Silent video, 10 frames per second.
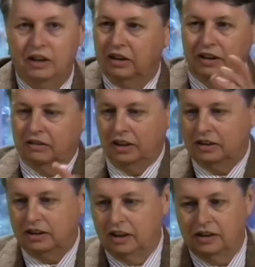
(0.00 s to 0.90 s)
it it,
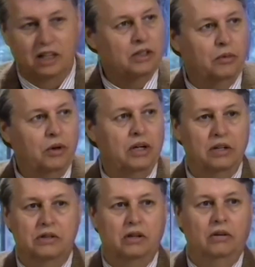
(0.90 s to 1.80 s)
it, it doesn't work,
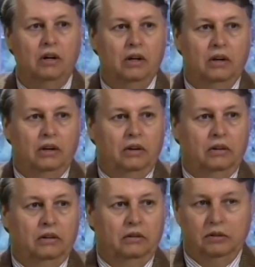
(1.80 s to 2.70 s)
and so
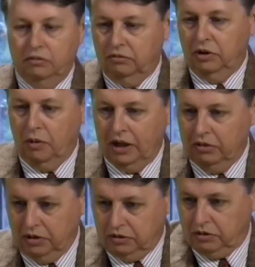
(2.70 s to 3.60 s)
You, you want to
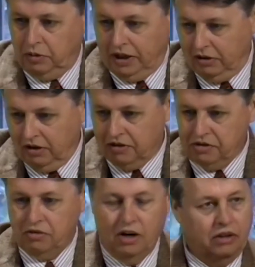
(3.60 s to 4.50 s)
do it quicker or
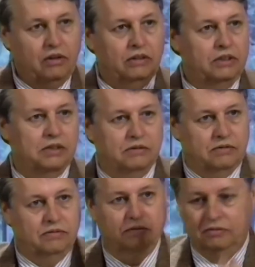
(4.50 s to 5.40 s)
stronger, or just
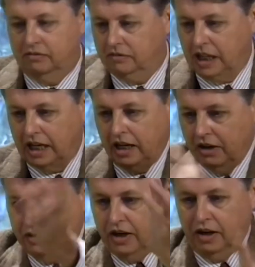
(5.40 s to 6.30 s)
take
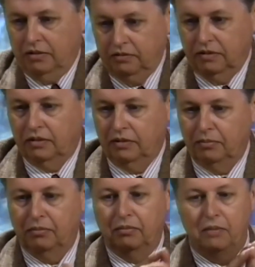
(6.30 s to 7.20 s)
anything and
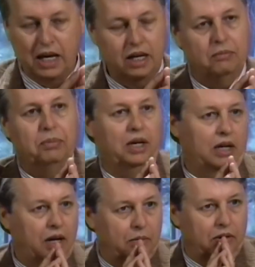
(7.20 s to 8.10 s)
make it be a
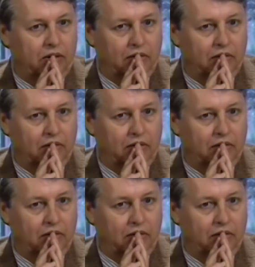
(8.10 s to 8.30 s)
hammer.